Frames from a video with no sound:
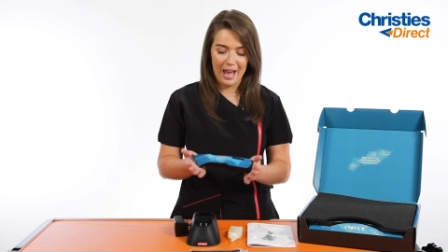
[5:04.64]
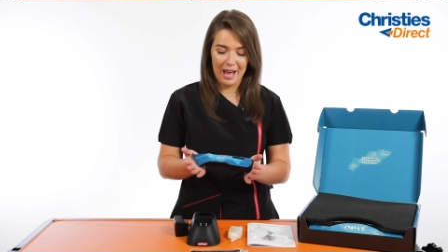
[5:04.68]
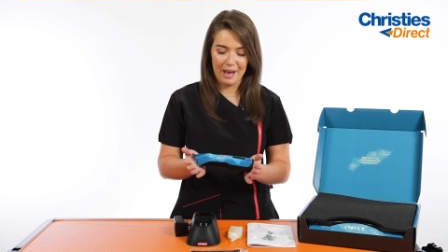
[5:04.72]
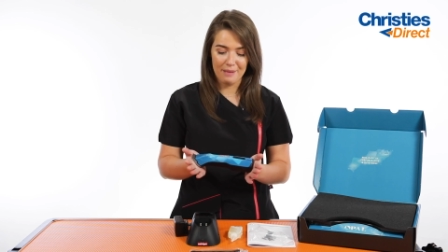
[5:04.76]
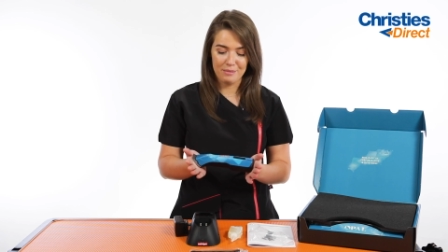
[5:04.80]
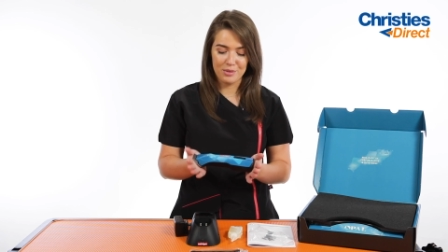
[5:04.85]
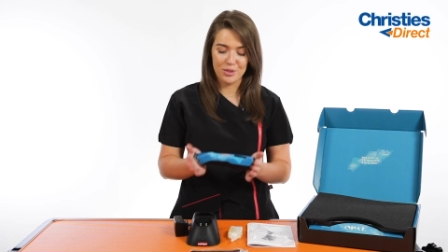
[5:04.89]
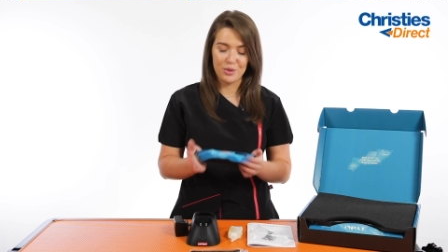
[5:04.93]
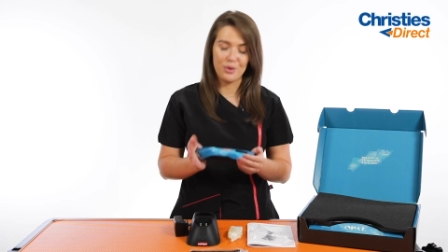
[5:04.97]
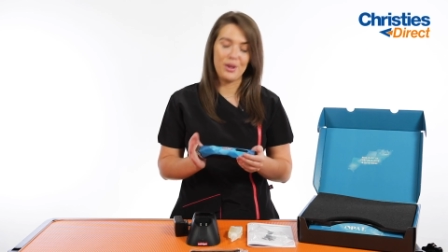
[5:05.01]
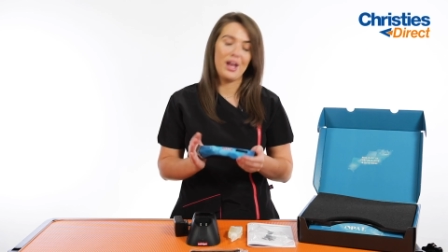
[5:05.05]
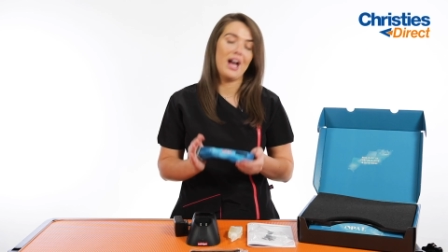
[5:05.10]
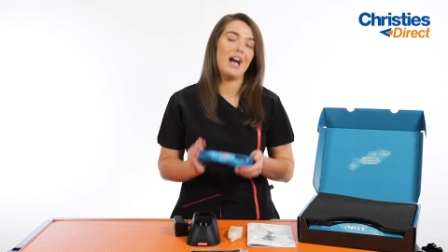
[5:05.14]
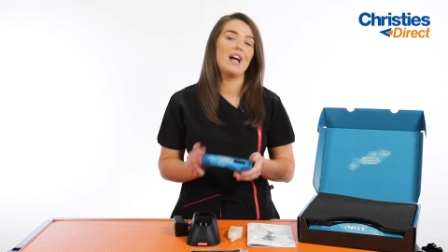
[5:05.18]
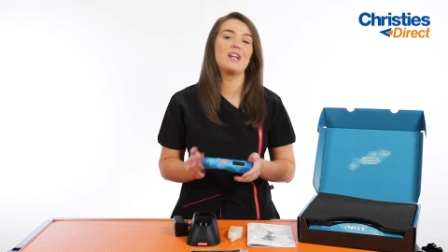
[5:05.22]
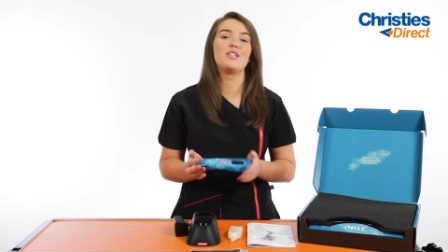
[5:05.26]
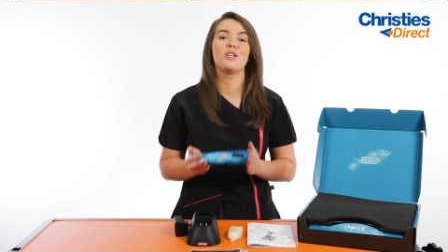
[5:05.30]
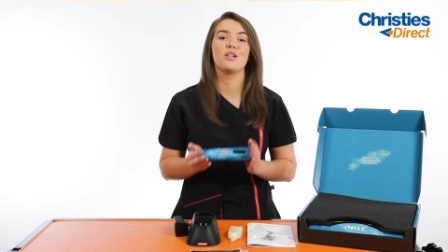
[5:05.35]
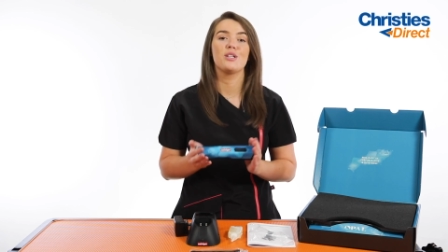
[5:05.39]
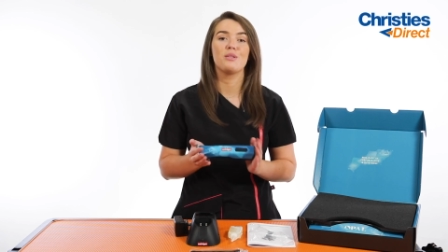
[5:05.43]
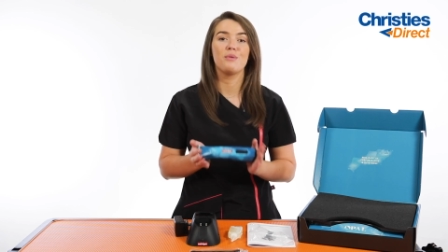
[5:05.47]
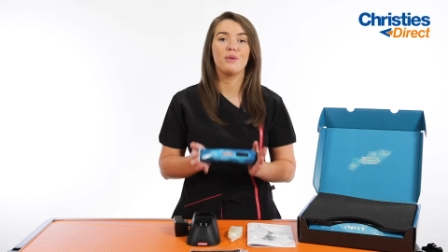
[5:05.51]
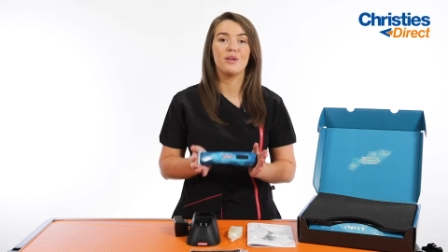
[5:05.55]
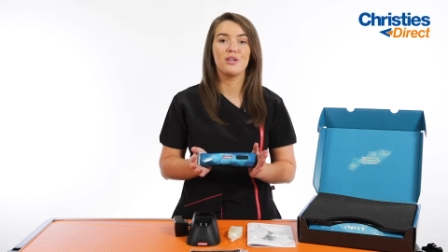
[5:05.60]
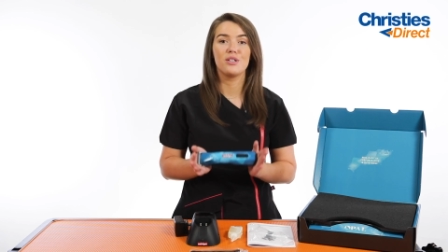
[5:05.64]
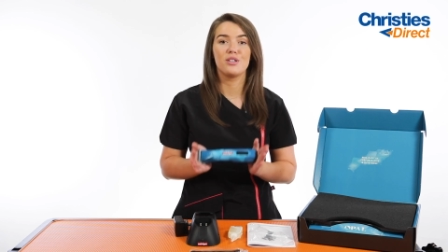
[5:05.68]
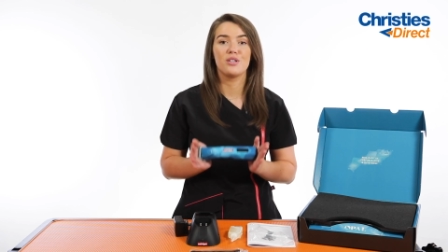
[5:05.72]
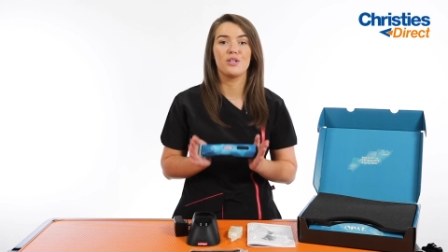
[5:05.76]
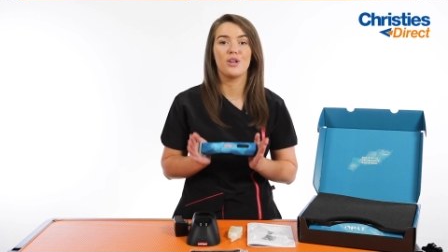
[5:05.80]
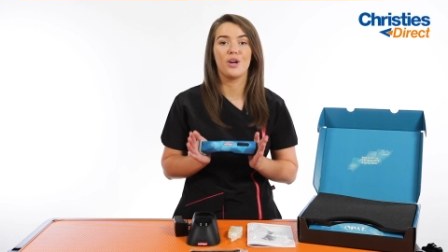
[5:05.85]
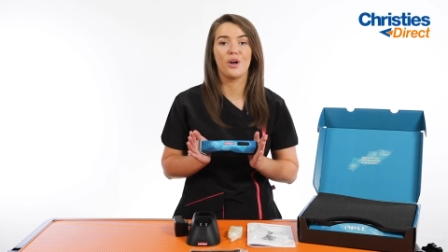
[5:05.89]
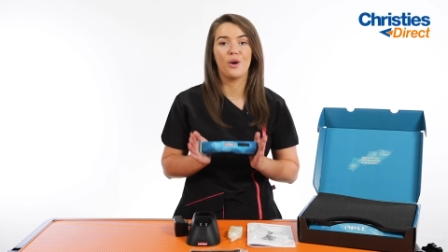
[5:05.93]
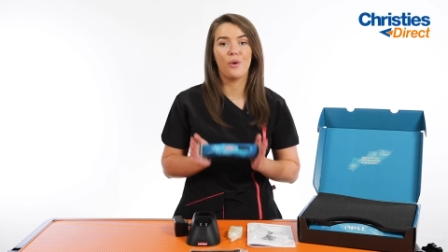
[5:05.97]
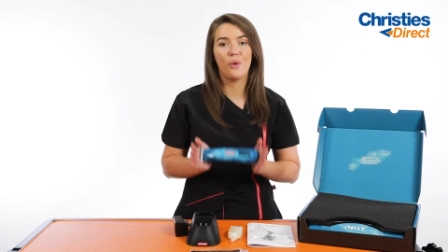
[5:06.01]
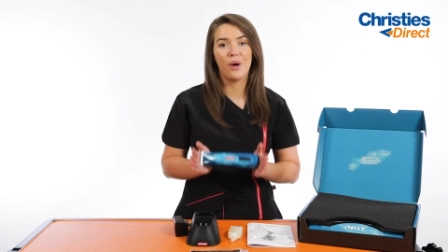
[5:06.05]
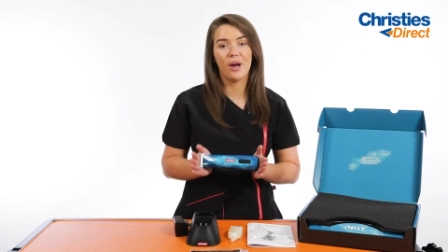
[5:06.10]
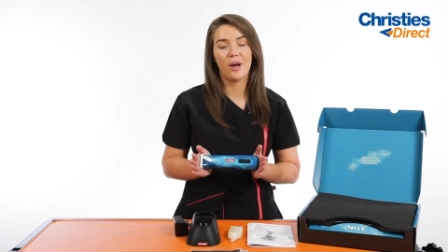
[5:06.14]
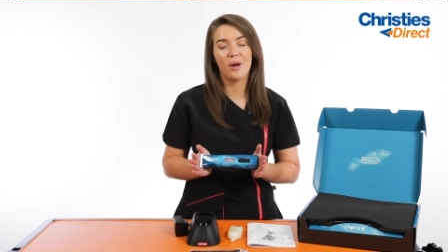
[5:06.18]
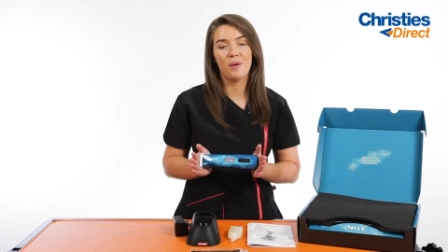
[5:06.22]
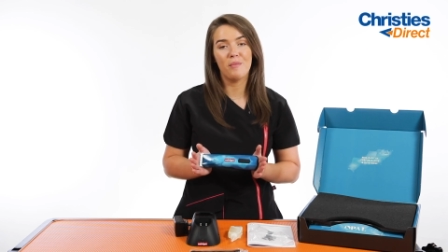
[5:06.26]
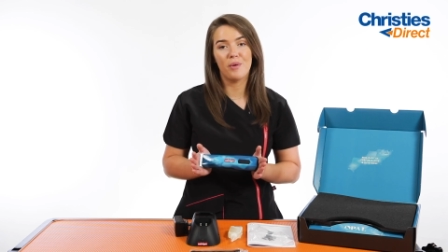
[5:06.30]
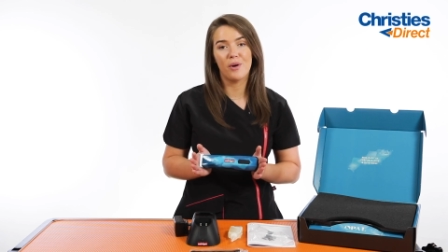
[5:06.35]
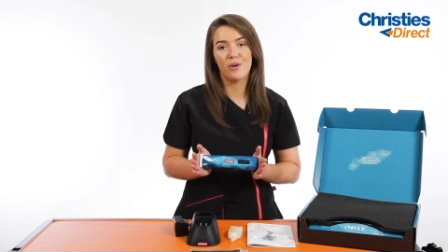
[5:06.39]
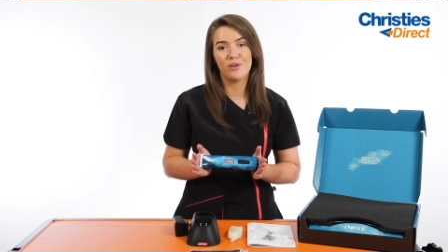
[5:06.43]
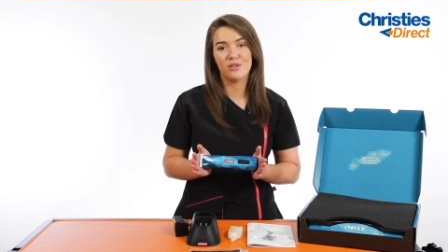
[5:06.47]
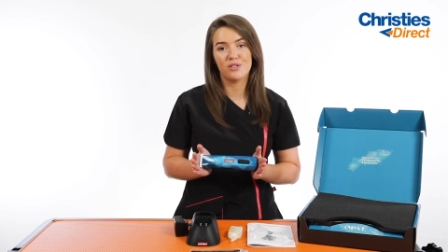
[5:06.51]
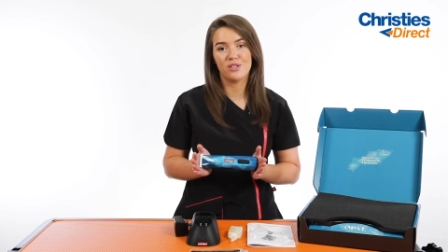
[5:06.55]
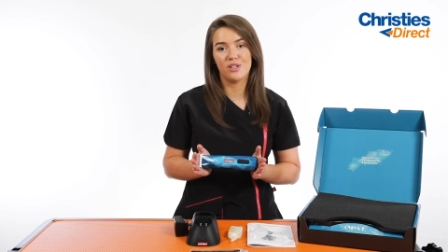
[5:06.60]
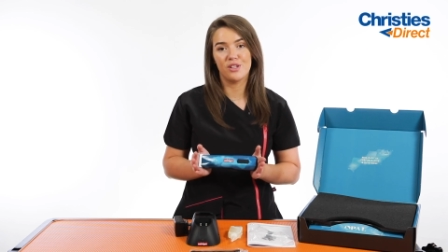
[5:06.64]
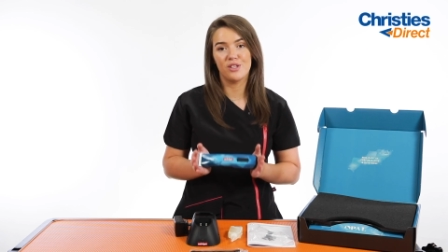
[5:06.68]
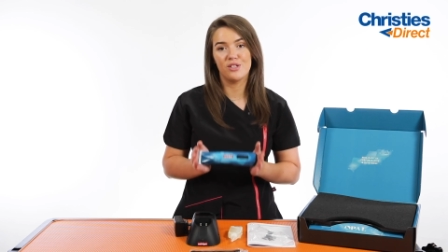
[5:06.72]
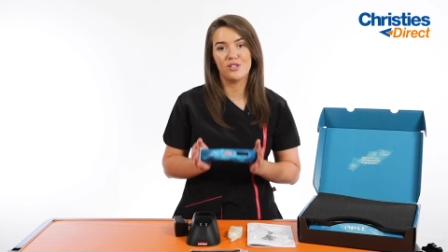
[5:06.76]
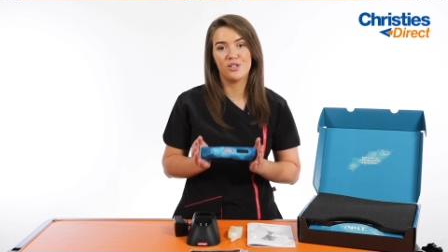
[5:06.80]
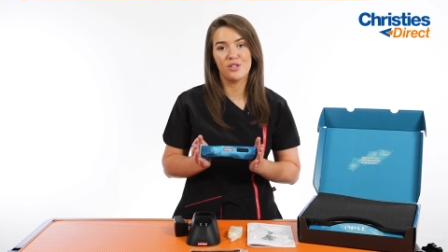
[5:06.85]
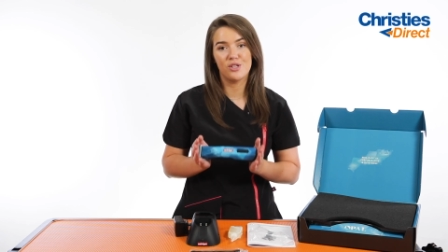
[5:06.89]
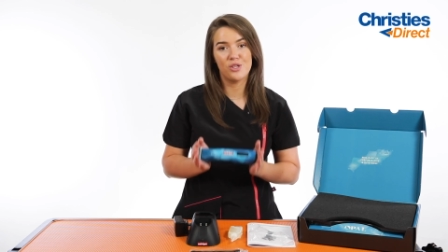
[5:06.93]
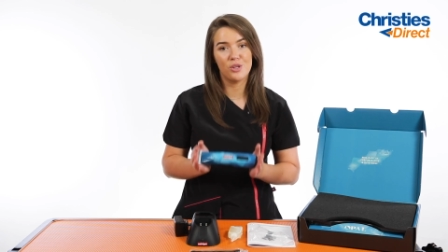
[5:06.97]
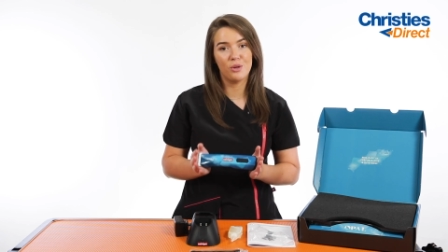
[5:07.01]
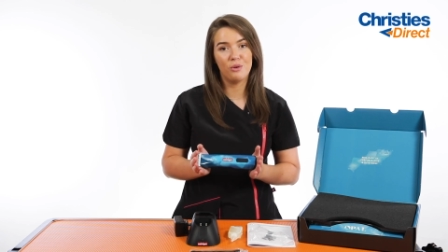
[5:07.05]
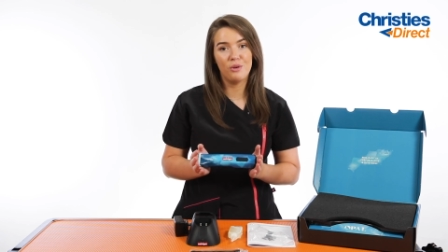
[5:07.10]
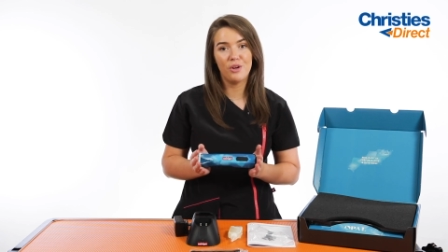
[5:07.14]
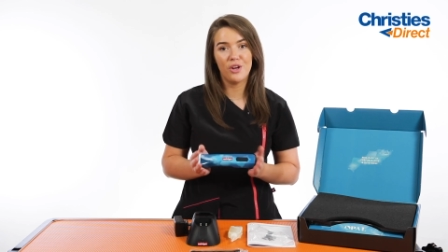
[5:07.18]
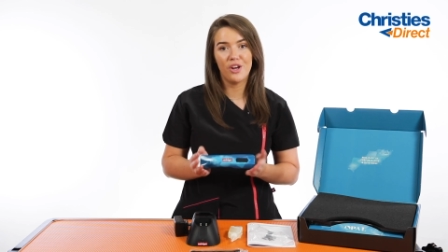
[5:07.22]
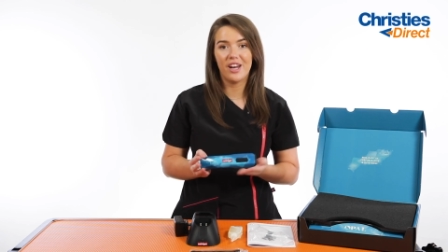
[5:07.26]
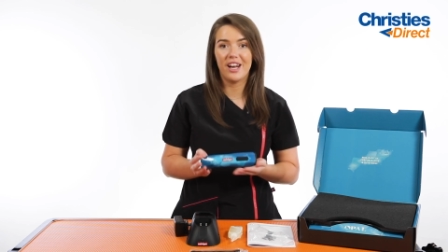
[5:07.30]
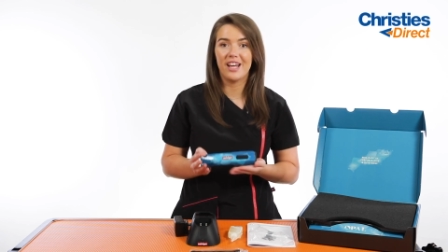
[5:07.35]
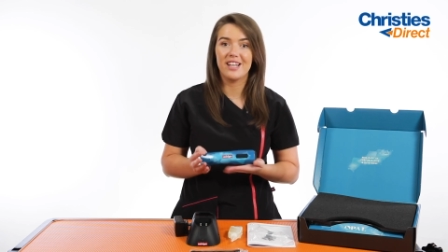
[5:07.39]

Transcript: Um, so yeah, I just wanted to do a quick unboxing to show you